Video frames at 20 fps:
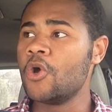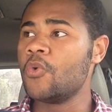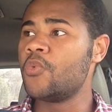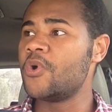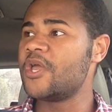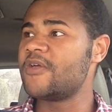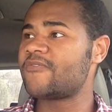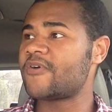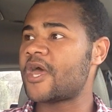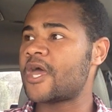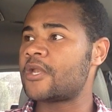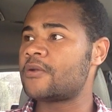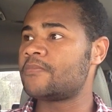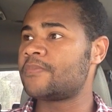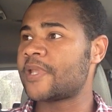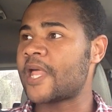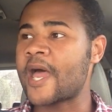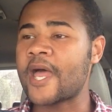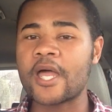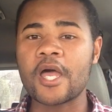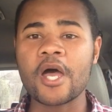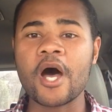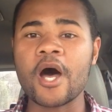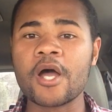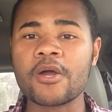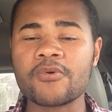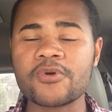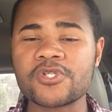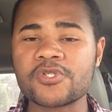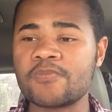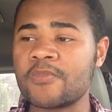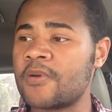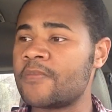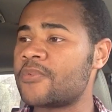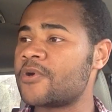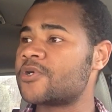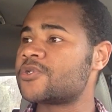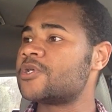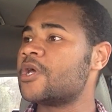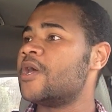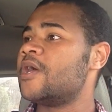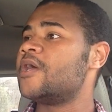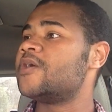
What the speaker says: We've had black Congress members,